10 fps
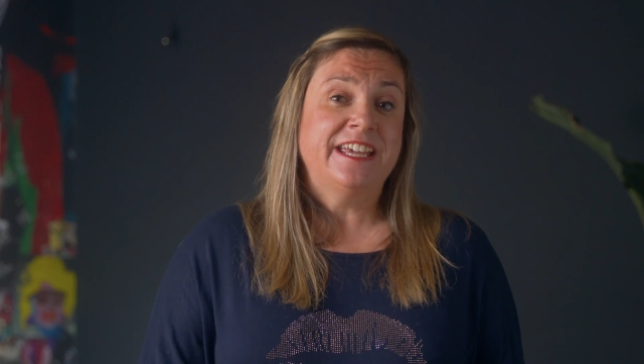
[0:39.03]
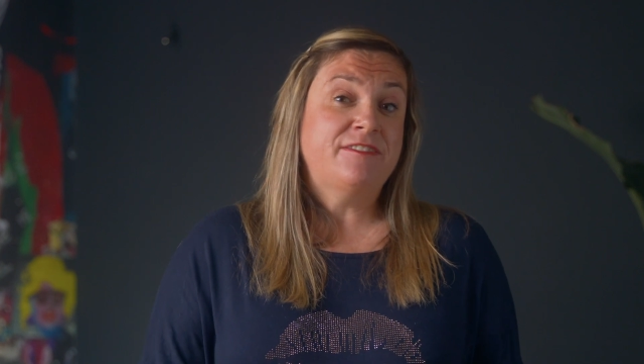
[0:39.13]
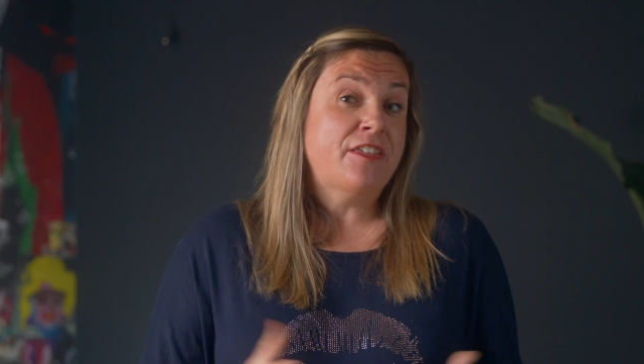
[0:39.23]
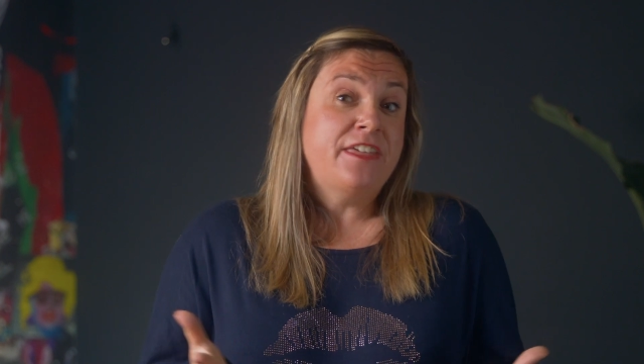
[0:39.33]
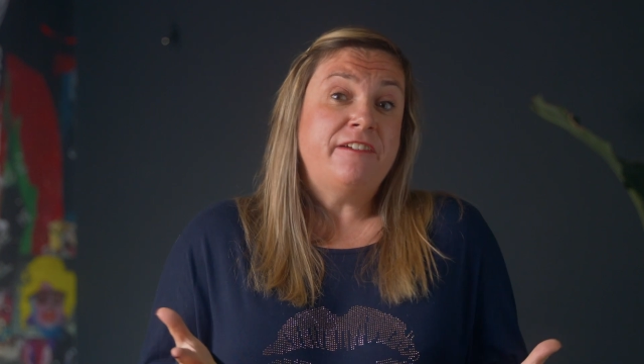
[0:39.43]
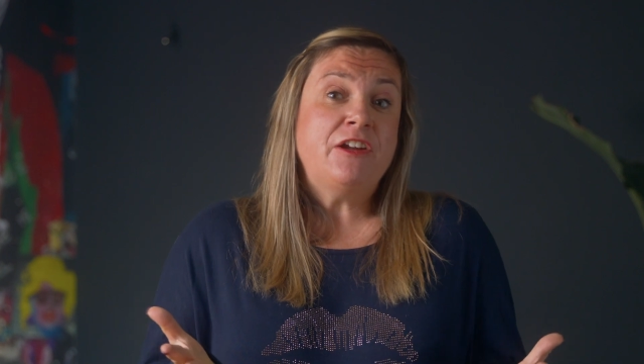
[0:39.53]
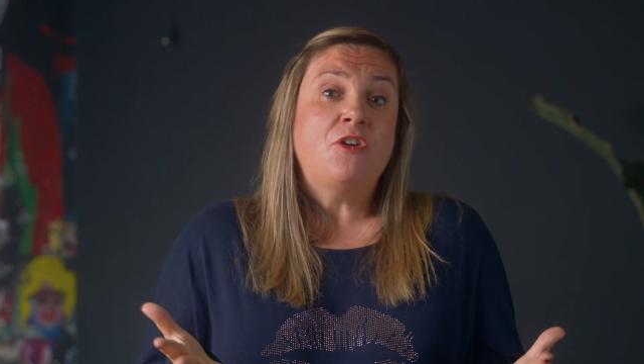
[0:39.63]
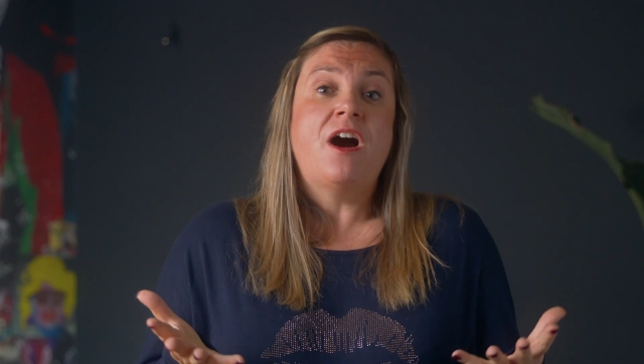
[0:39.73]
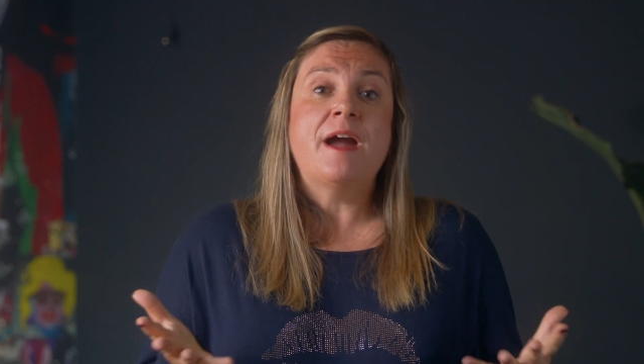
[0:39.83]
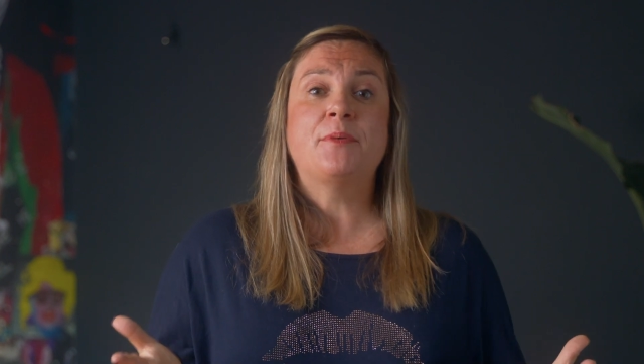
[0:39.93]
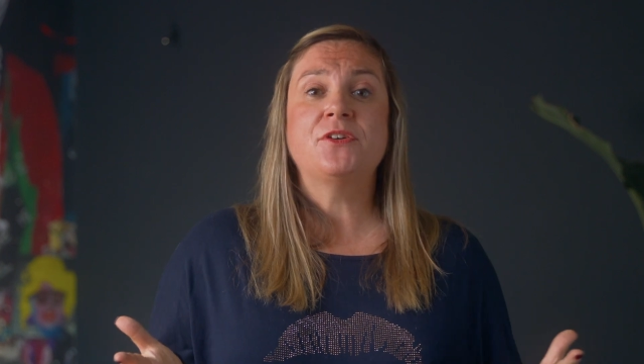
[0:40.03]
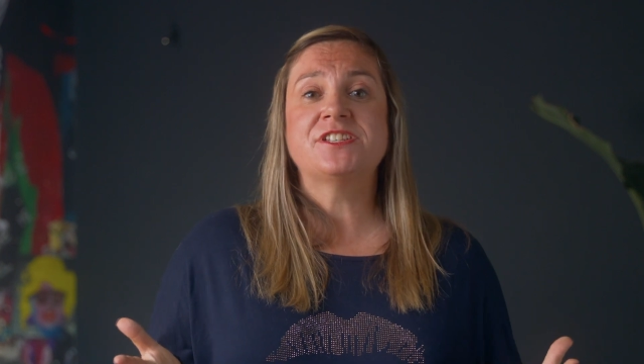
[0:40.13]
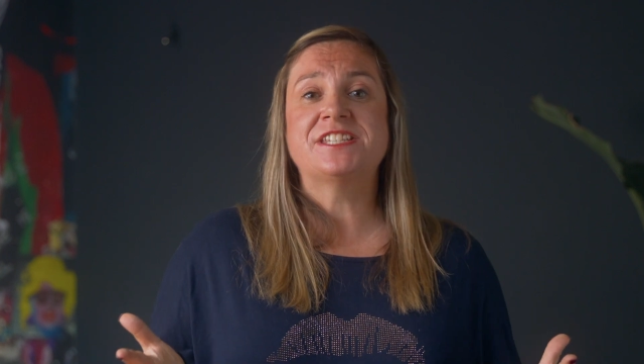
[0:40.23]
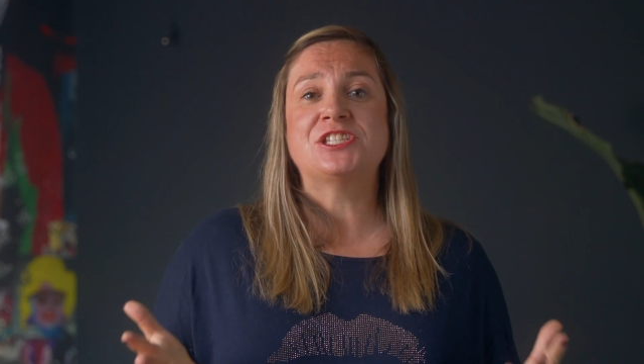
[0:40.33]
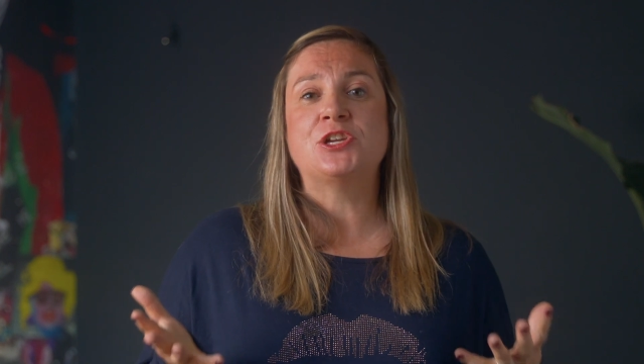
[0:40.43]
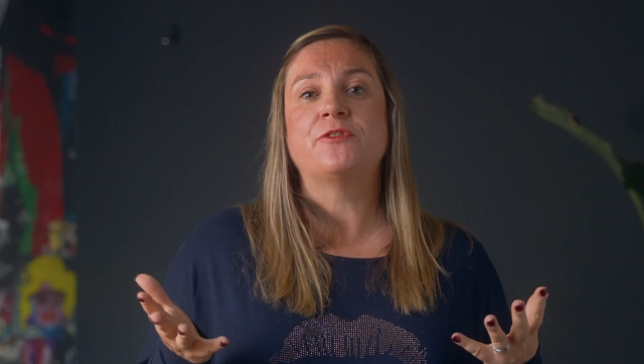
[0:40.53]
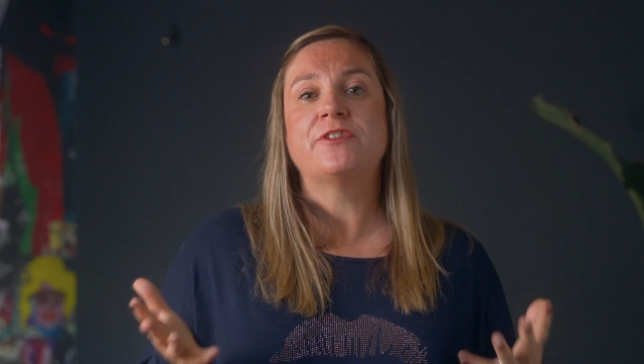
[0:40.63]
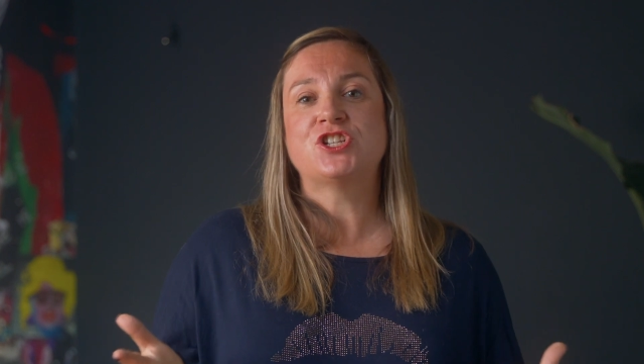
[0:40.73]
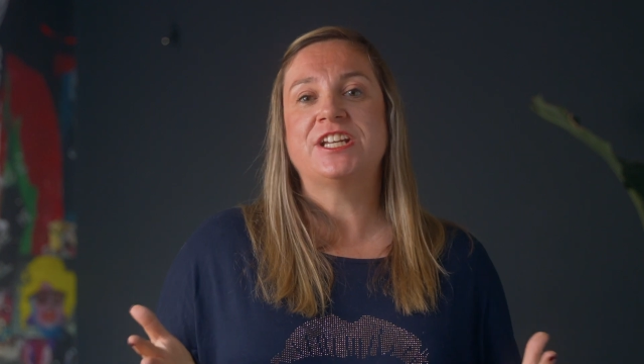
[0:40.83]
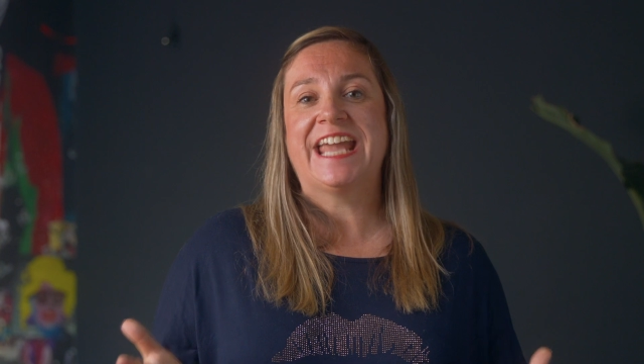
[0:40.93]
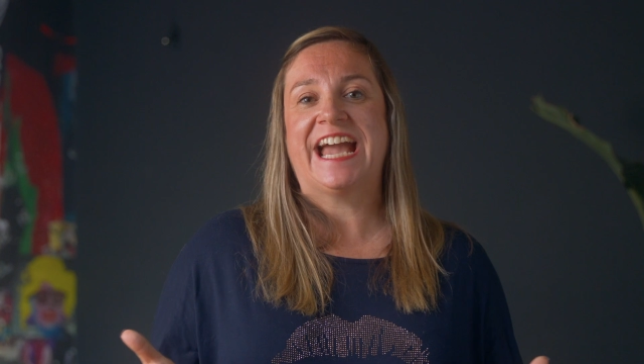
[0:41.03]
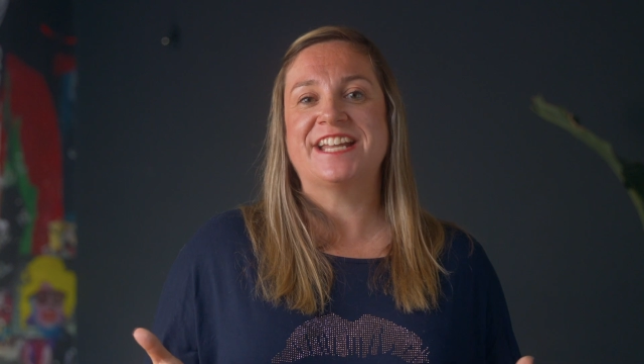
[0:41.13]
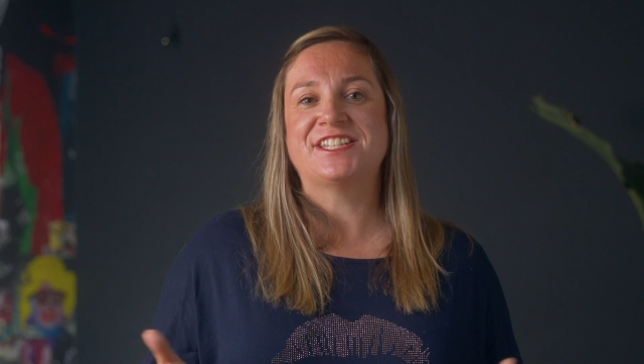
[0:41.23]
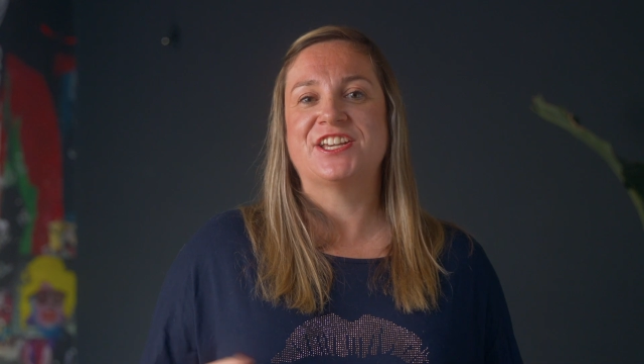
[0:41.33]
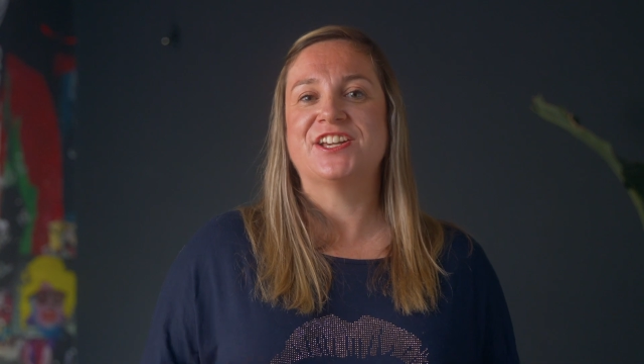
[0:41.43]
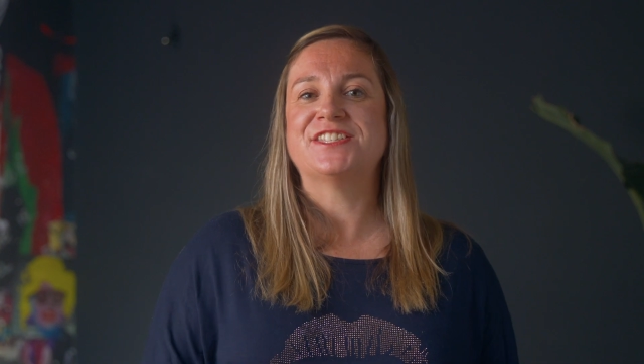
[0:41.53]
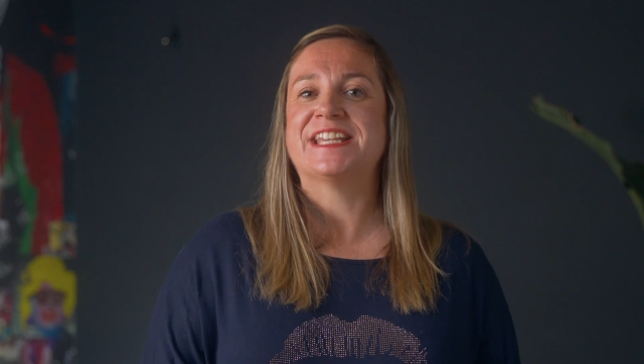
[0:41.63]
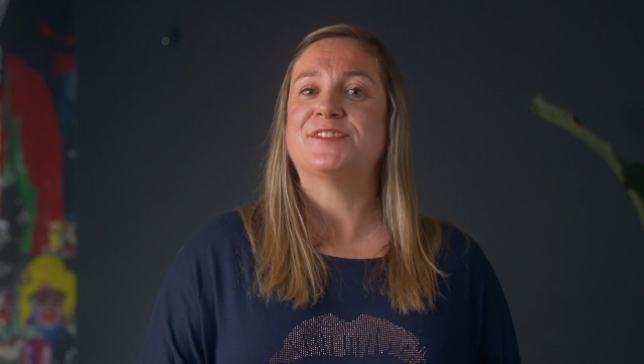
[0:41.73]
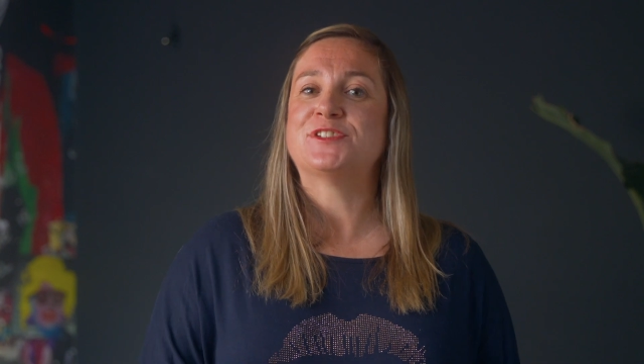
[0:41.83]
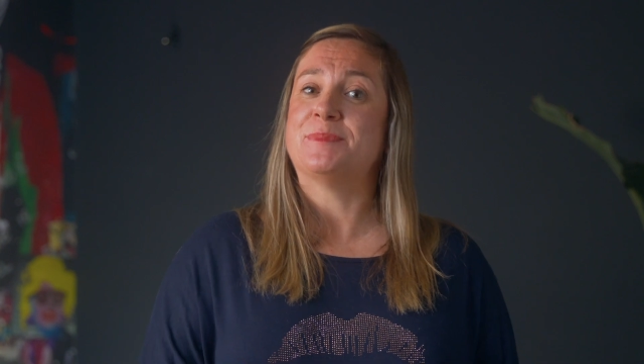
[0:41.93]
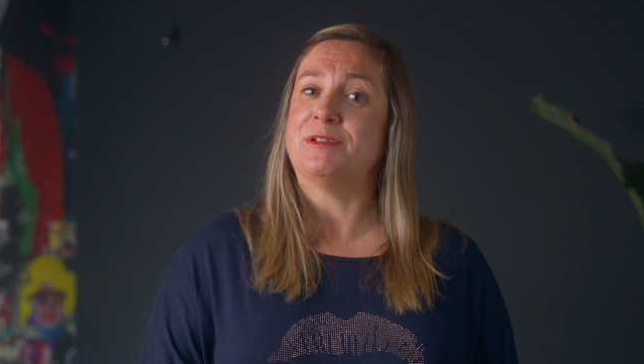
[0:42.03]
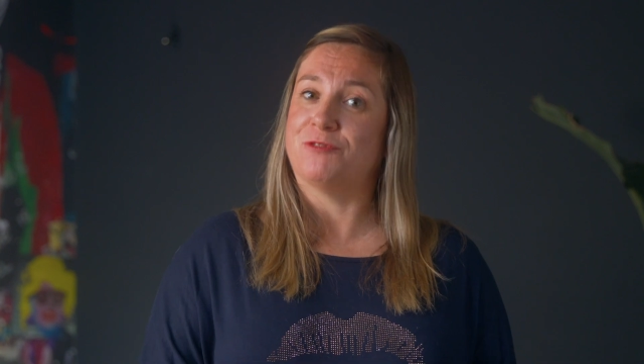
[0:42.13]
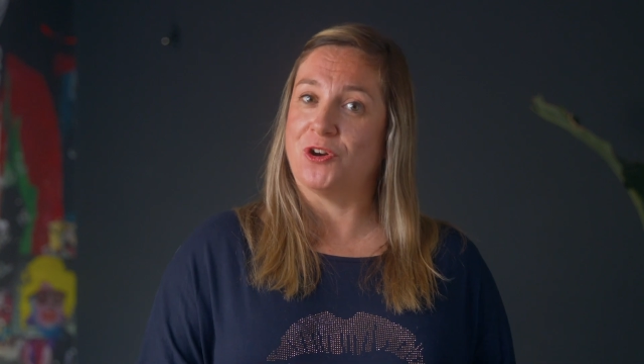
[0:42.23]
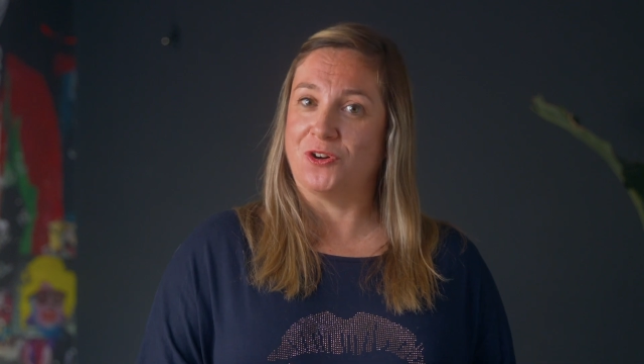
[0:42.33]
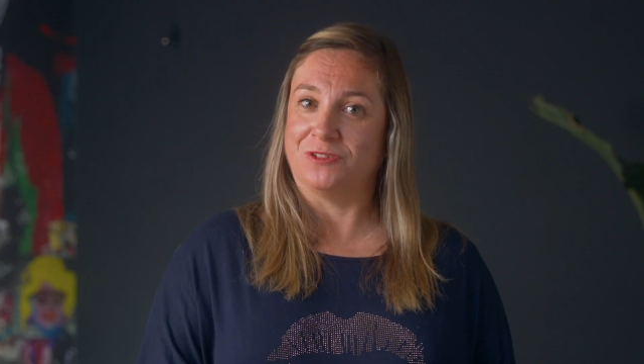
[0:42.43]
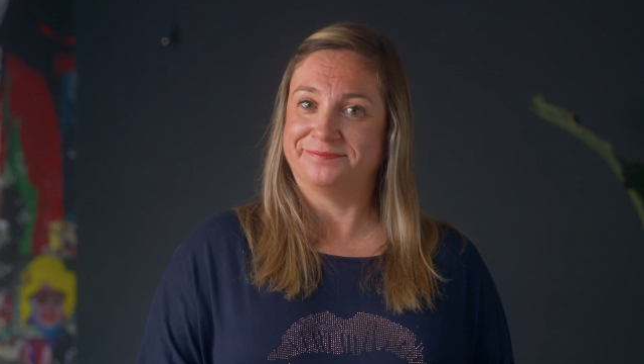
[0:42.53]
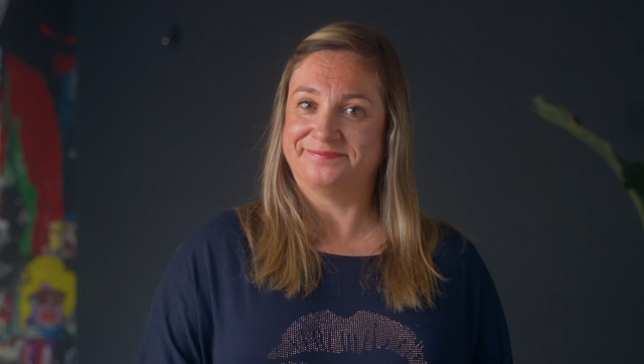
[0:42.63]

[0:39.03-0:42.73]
if the theory or hypothesis you originally had turns out to be wrong.